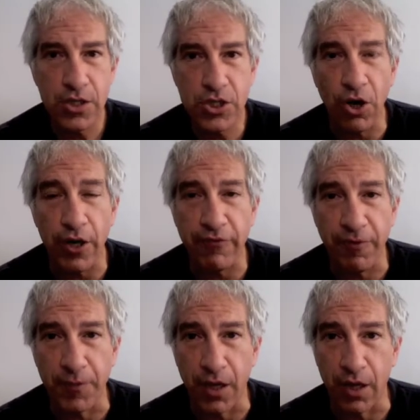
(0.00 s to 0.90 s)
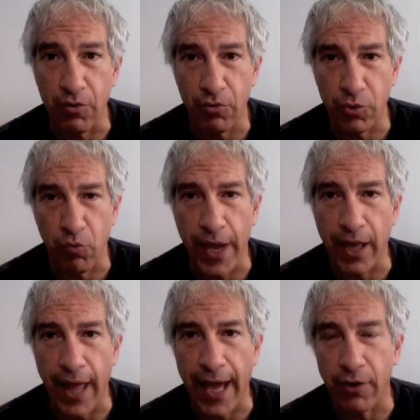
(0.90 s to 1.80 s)
Starting from the
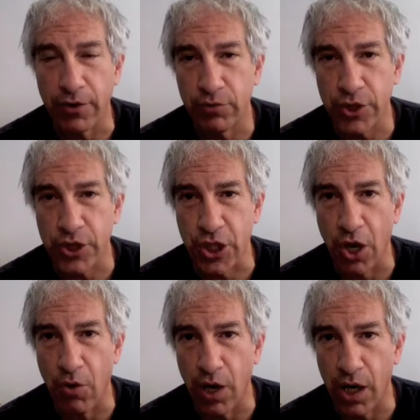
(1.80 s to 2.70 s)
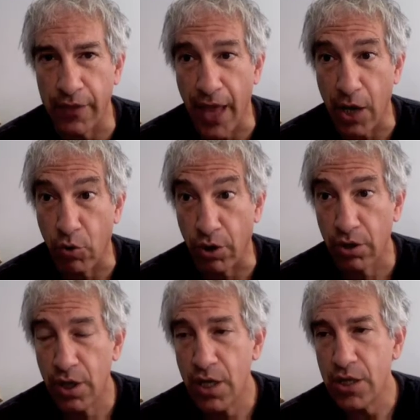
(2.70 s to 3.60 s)
rail out, we'll just go in that
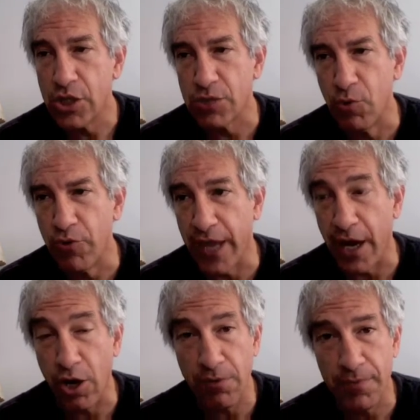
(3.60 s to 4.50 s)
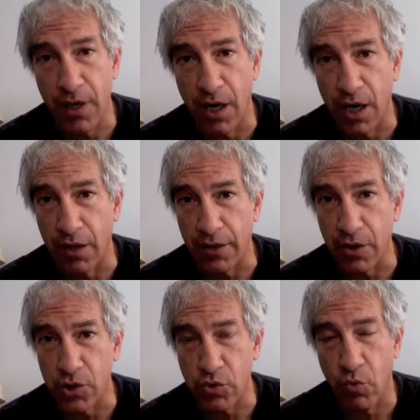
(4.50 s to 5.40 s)
order. Smooth Air
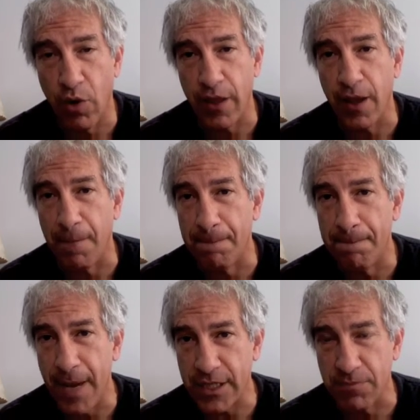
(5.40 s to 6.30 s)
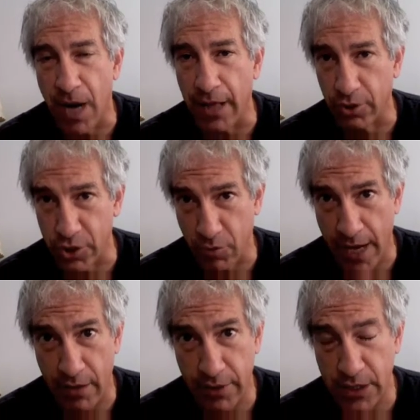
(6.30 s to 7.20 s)
is one of the best milers
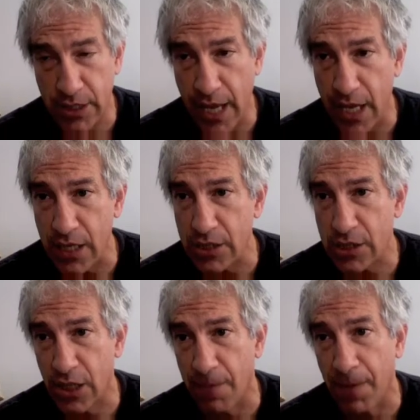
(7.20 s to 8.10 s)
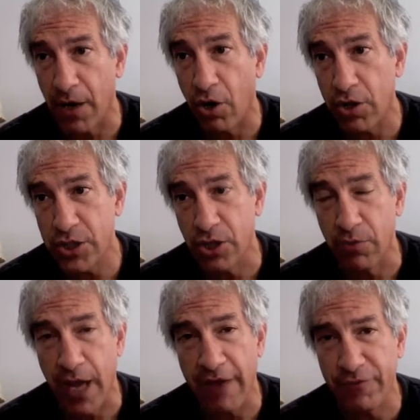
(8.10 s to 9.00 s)
around these days, but
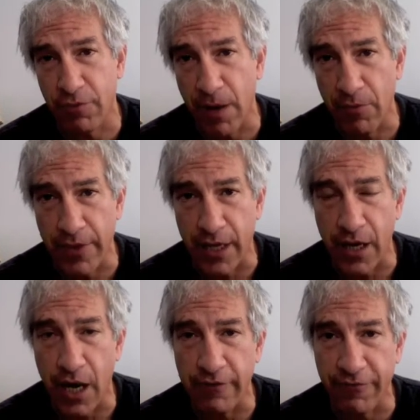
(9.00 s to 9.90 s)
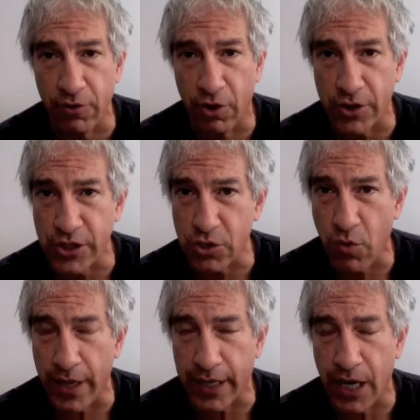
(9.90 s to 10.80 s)
also we have to remember that at 9 furlongs he's
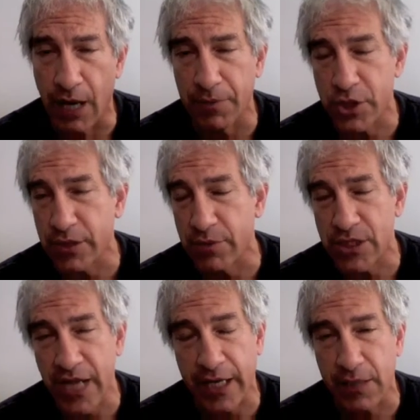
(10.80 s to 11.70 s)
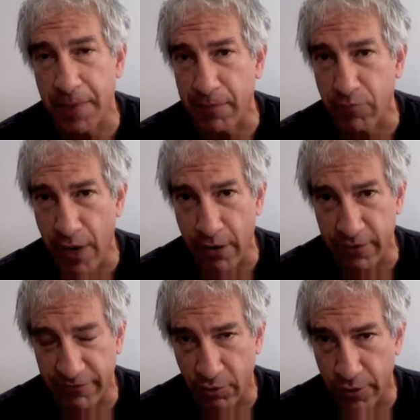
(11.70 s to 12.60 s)
quite accomplished. He was second to Big Brown in
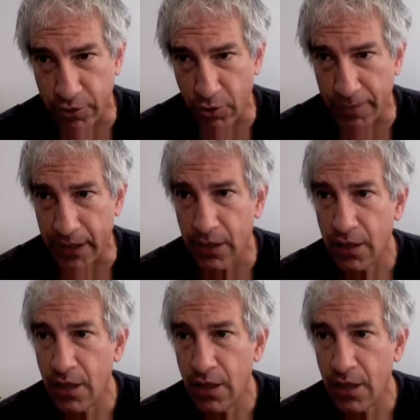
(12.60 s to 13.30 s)
the Florida Derby.